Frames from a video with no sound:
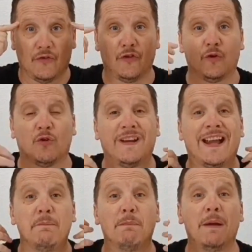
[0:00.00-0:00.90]
to
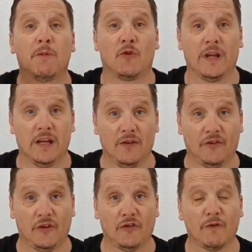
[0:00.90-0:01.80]
create
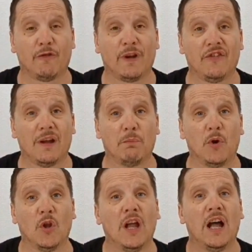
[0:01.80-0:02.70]
memories. So for
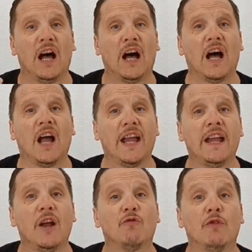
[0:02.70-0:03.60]
example,
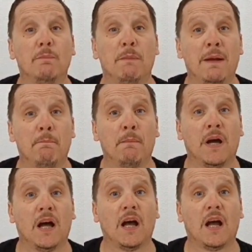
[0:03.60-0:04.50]
I
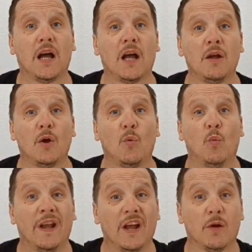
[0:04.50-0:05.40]
remember
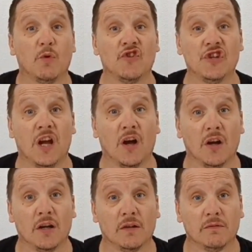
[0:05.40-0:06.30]
when I was
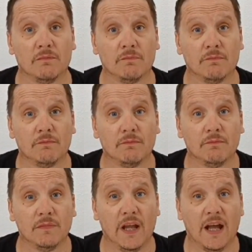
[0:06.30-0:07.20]
young.
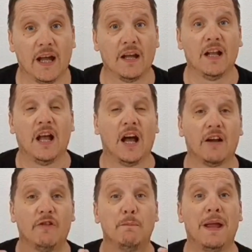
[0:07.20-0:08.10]
Yeah,
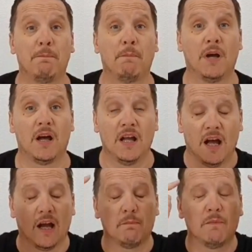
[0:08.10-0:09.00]
I remember.
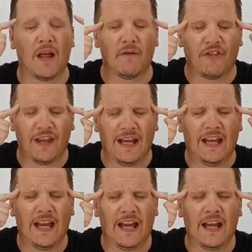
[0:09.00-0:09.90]
I'm
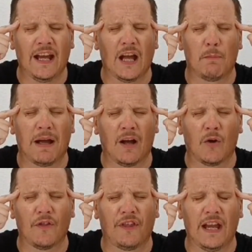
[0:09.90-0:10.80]
thinking
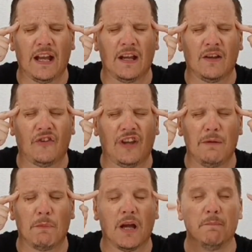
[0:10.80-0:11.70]
about things
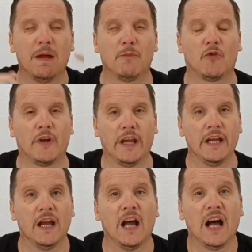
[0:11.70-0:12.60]
in my
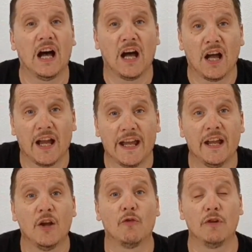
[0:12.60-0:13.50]
memory.
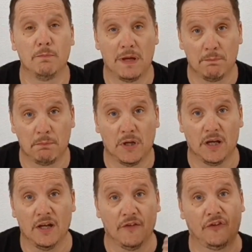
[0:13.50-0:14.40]
I
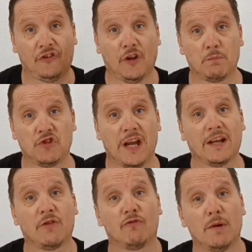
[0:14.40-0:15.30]
remember. The
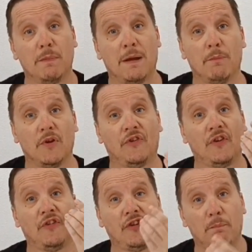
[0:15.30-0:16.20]
subject
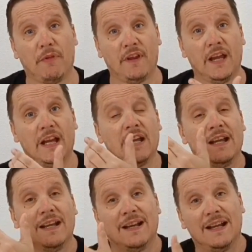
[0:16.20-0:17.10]
remembers something
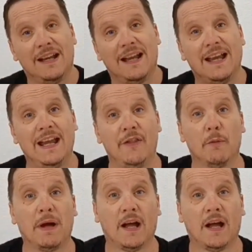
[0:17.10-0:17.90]
in the